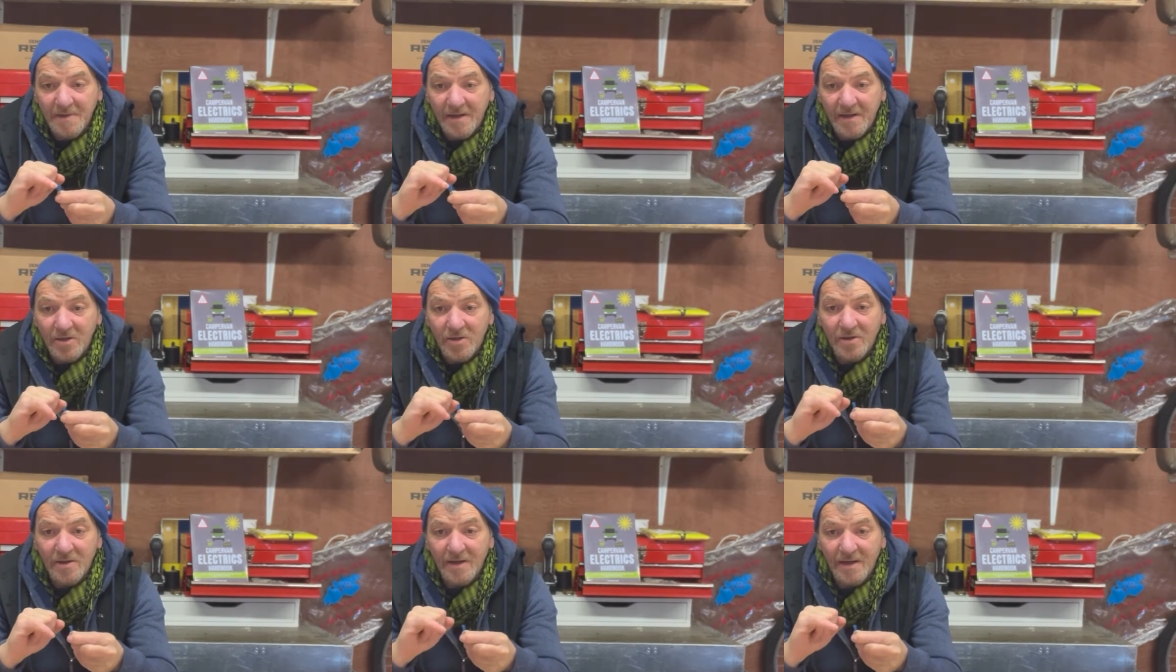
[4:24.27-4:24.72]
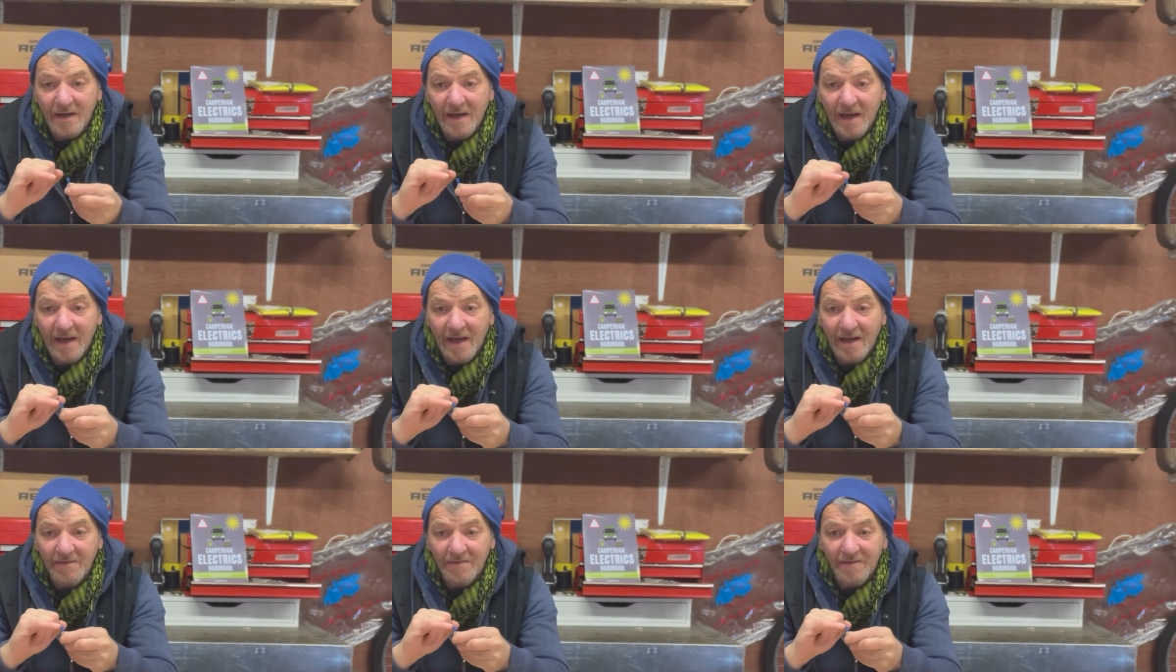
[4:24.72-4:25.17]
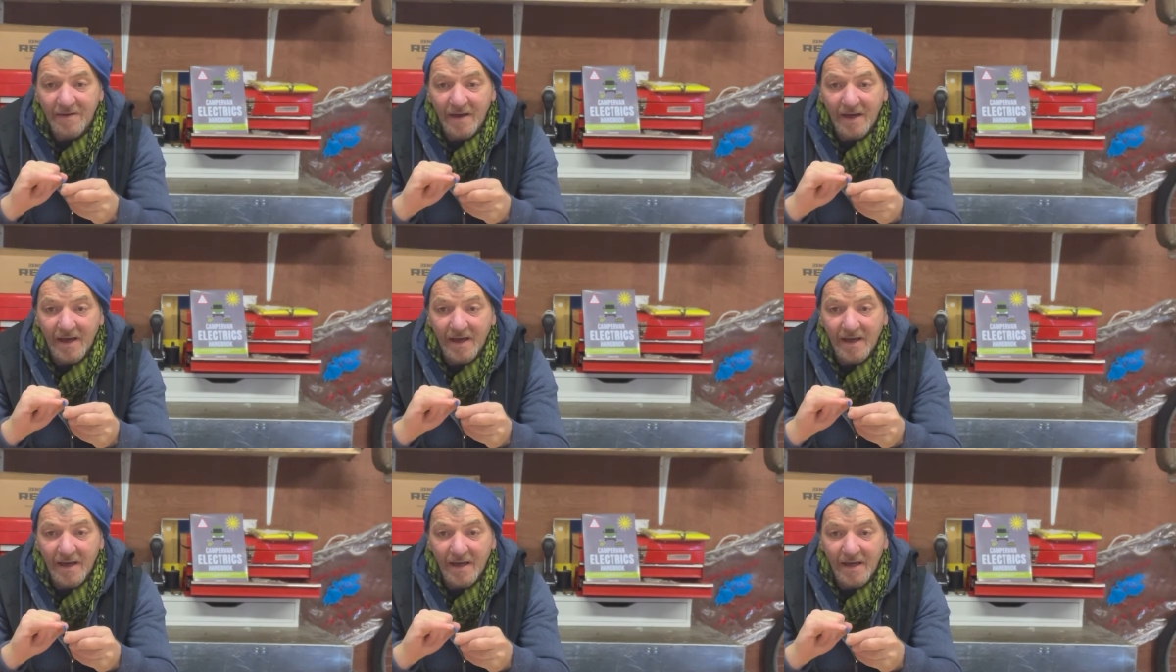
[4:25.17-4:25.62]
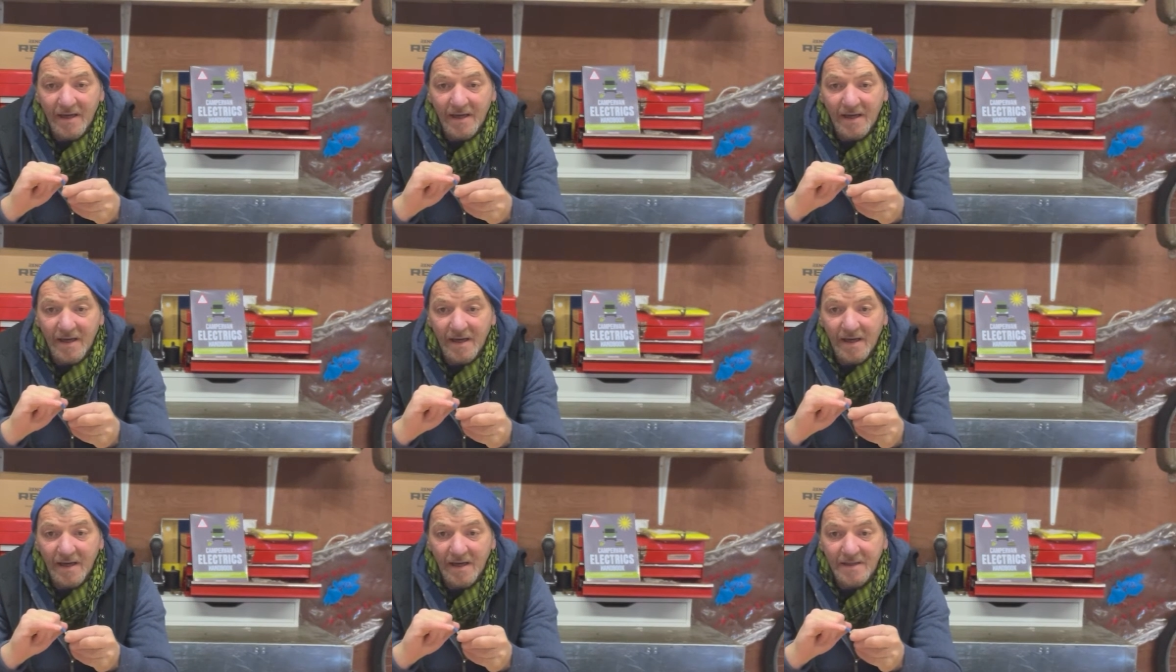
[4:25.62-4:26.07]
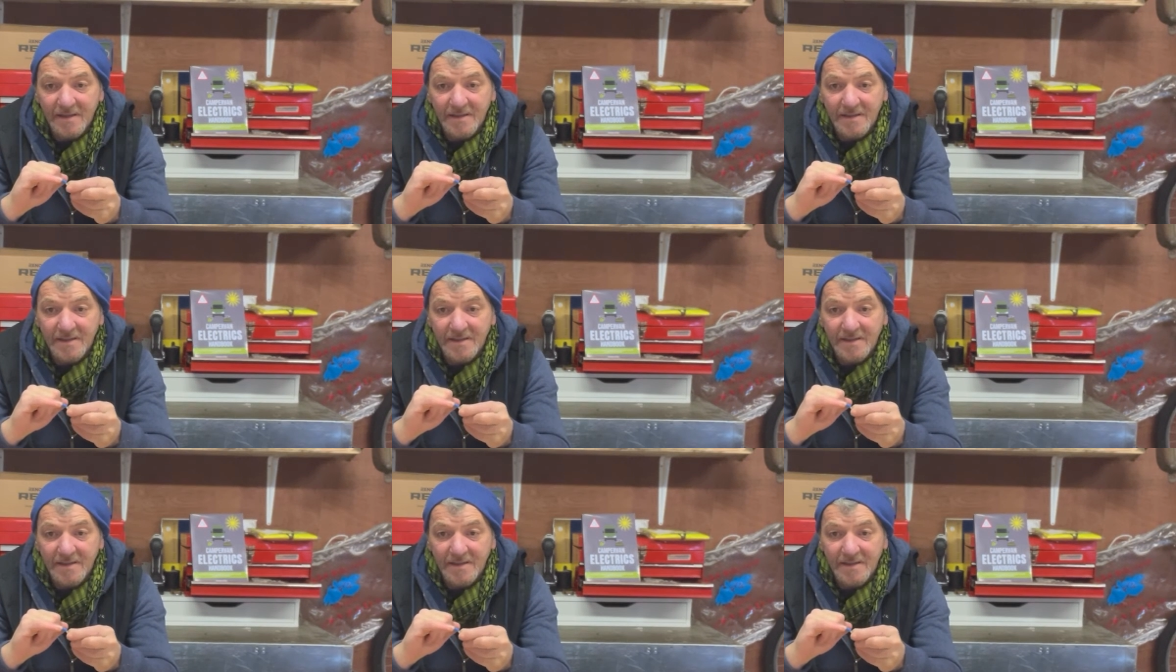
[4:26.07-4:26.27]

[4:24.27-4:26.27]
You can have a uh,